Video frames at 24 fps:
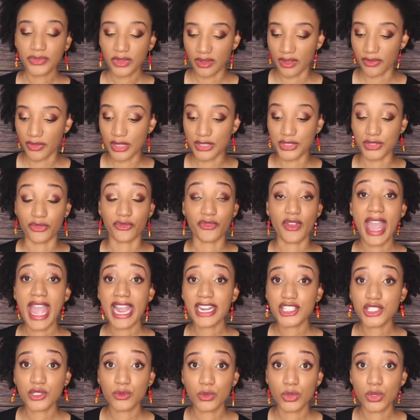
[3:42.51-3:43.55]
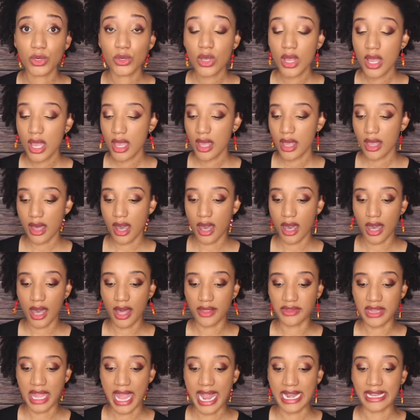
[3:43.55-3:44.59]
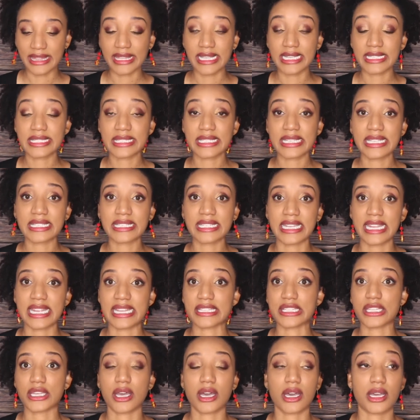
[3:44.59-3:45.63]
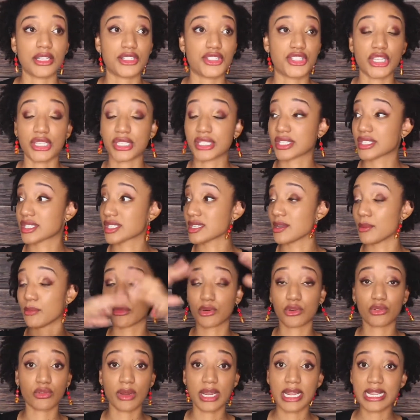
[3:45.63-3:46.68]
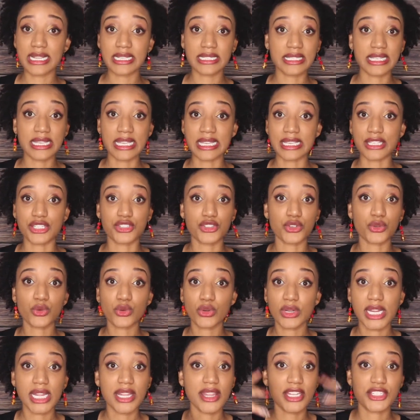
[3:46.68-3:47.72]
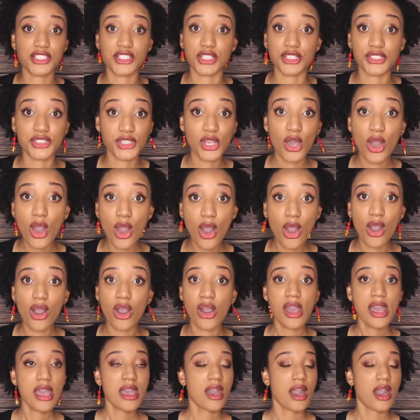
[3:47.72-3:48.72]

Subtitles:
that these are factual, that this isn't just some crazy story that you saw.